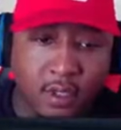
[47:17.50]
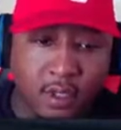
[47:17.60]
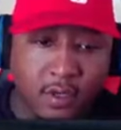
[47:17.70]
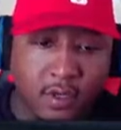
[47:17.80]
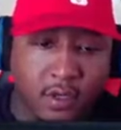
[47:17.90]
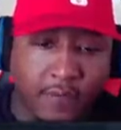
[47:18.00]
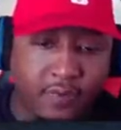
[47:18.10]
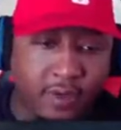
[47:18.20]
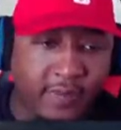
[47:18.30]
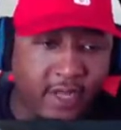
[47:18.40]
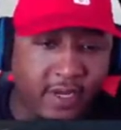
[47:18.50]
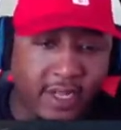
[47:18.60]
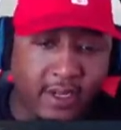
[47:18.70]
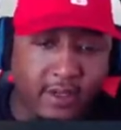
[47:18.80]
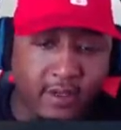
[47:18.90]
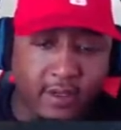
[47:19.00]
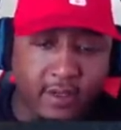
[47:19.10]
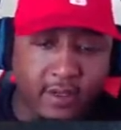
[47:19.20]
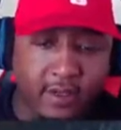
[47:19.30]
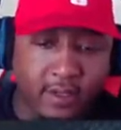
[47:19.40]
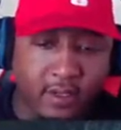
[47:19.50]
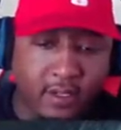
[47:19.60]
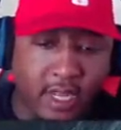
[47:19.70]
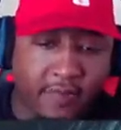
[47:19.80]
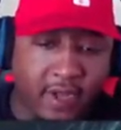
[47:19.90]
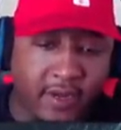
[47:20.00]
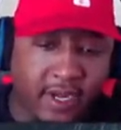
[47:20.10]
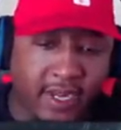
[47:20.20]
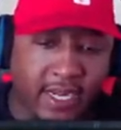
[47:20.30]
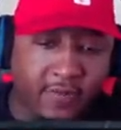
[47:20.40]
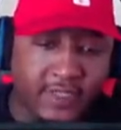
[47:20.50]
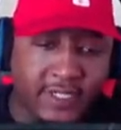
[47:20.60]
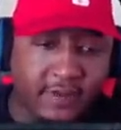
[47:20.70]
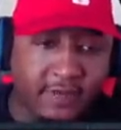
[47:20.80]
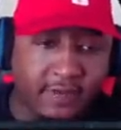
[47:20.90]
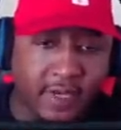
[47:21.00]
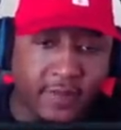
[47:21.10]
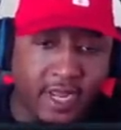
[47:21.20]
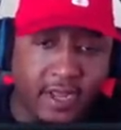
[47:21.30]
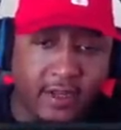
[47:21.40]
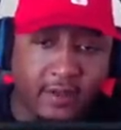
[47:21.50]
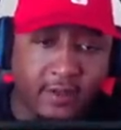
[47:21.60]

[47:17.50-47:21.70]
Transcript: Oh, hold on. I popped out like... I popped out like I was him. I'm not.